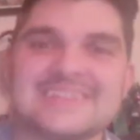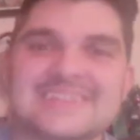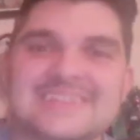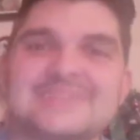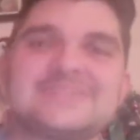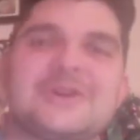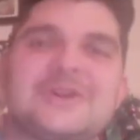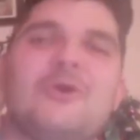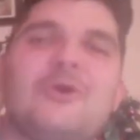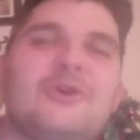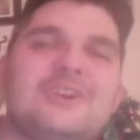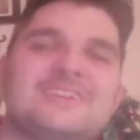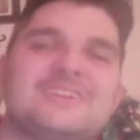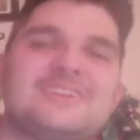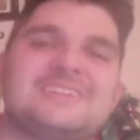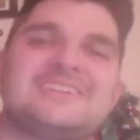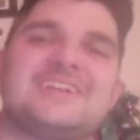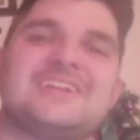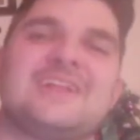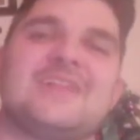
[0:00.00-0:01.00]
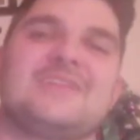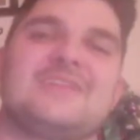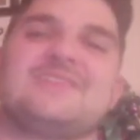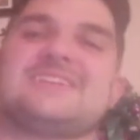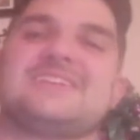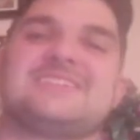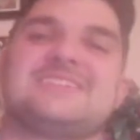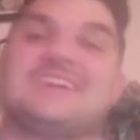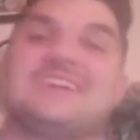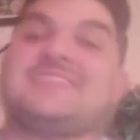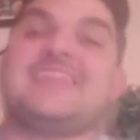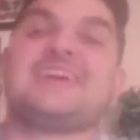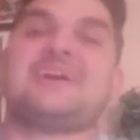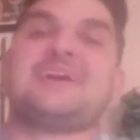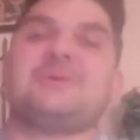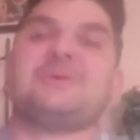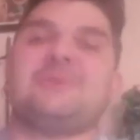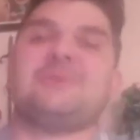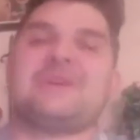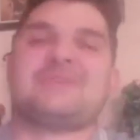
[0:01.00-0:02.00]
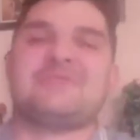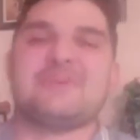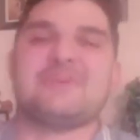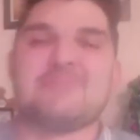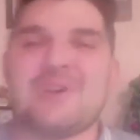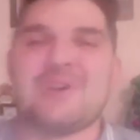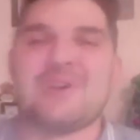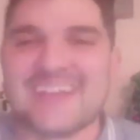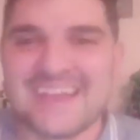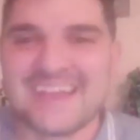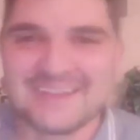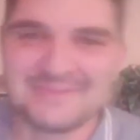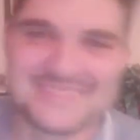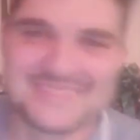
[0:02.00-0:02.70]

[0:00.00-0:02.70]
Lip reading: a horse and all of a sudden they can win football games.